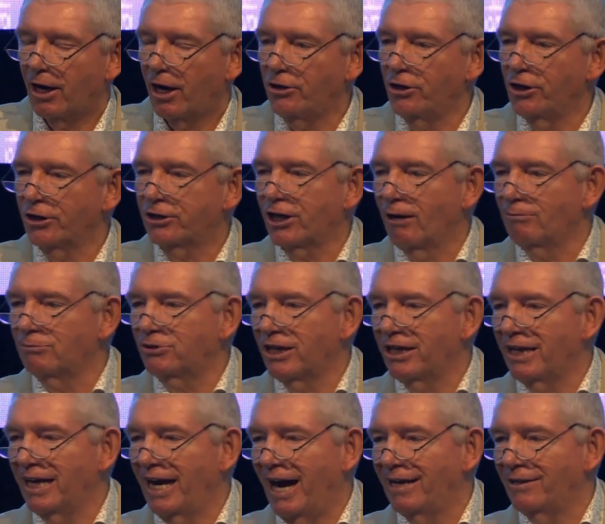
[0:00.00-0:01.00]
And you come
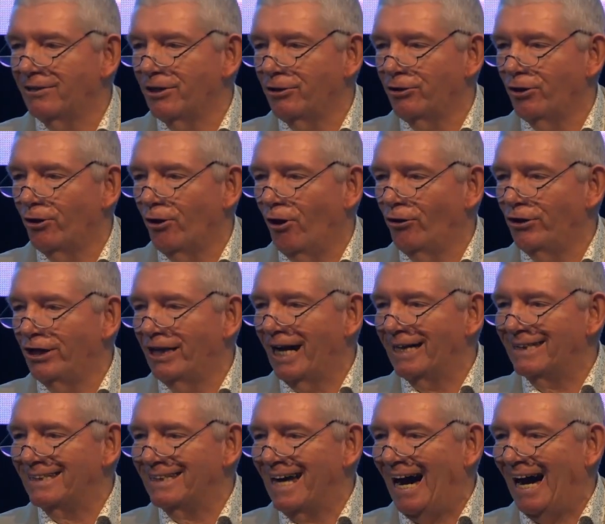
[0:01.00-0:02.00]
to the end and you only
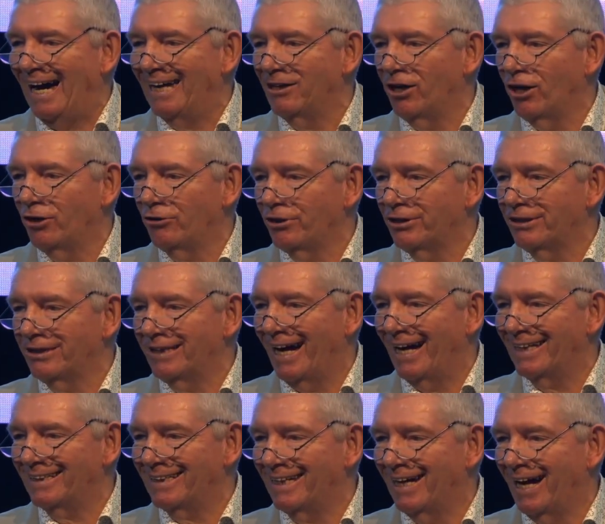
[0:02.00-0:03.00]
had
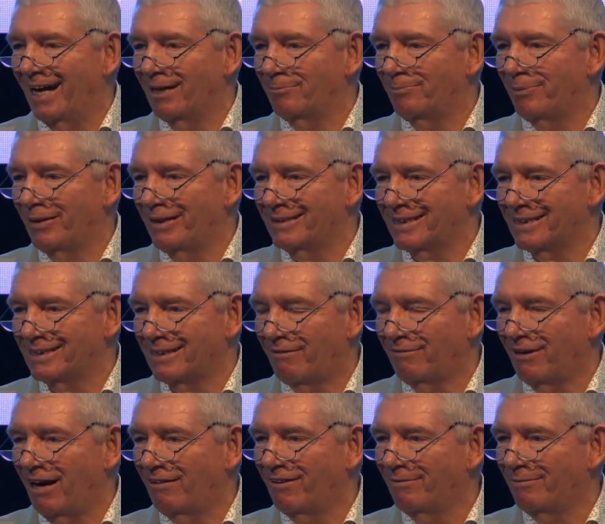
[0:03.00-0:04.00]
999 pieces.
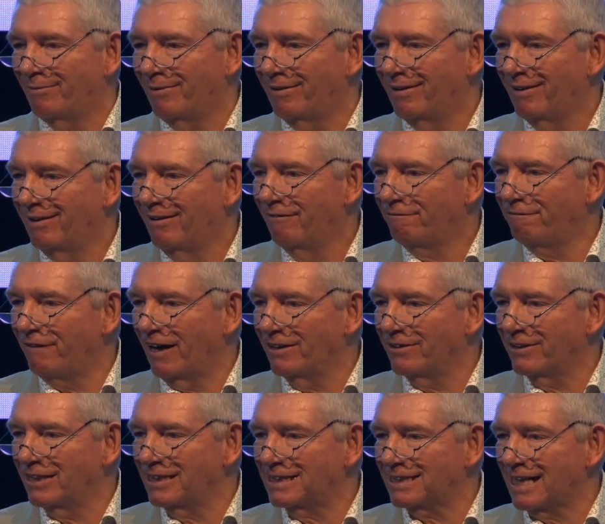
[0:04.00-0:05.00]
Have you ever
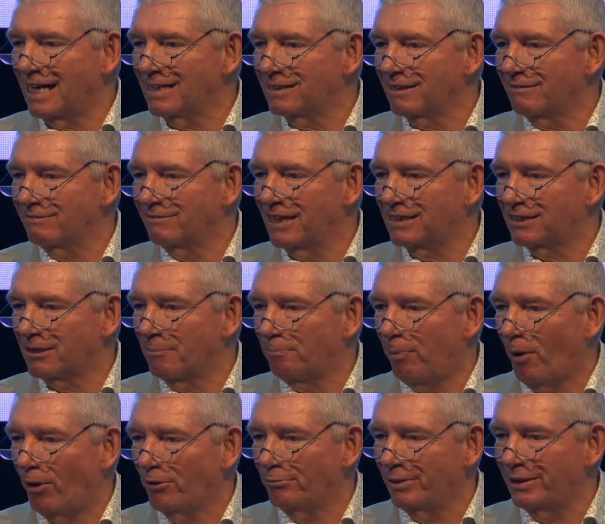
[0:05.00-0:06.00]
felt the sense of
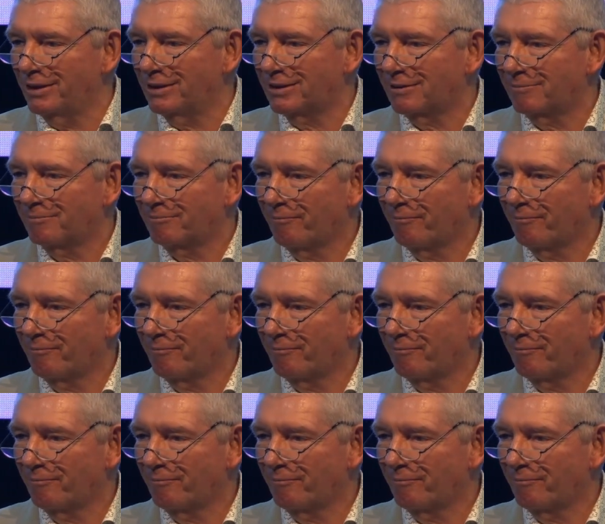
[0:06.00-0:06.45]
disappointment?